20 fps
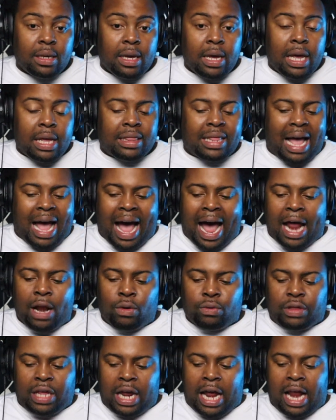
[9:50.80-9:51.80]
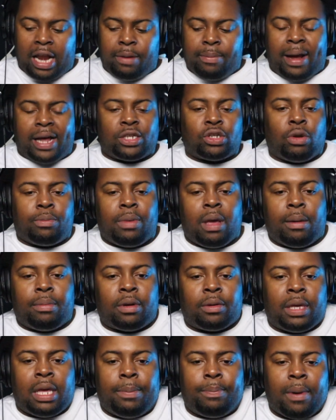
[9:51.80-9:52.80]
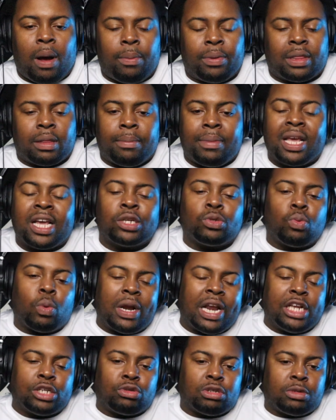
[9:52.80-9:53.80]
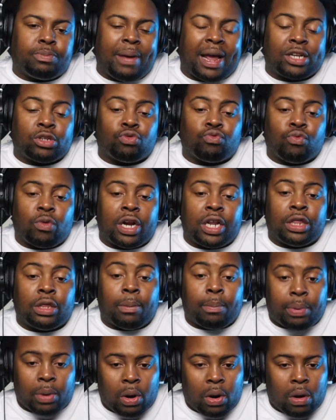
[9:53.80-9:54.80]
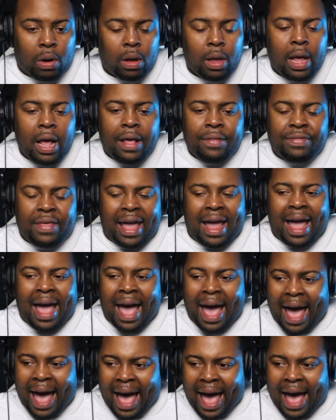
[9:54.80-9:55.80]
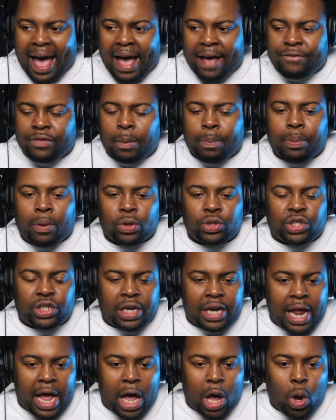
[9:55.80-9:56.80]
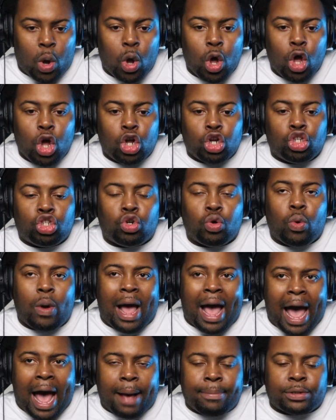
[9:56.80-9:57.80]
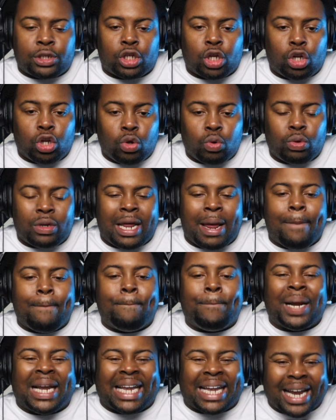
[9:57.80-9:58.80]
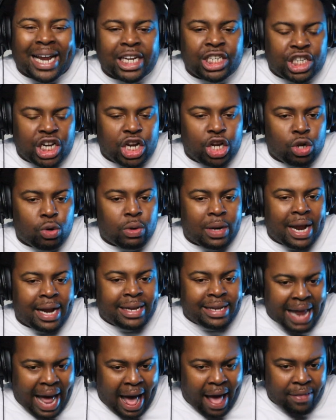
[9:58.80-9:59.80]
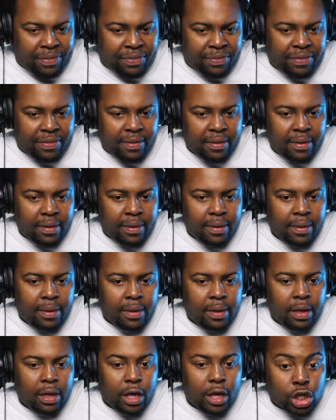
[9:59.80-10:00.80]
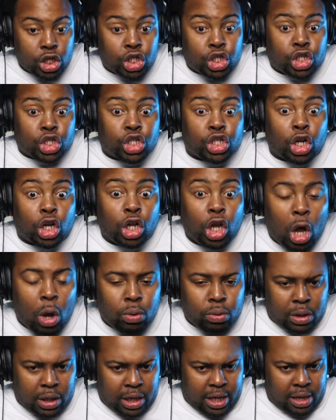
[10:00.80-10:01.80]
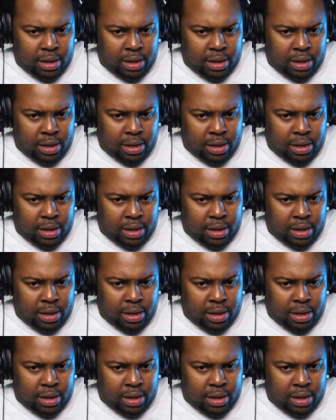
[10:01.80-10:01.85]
that I don't think anybody's going to be able to keep up with them because when they switch back to running the ball, they have the personnel to absolutely bludgeon you to death slowly